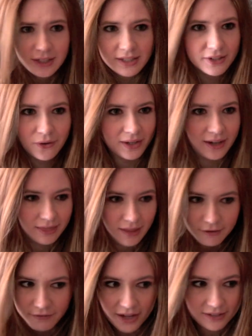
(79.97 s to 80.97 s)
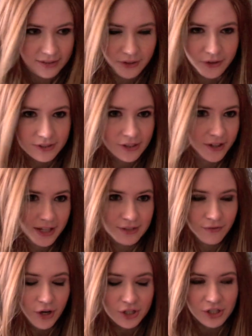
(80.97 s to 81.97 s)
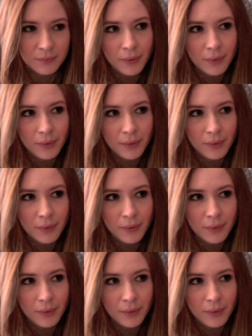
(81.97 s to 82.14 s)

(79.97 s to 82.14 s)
and I love his Doctor and his version.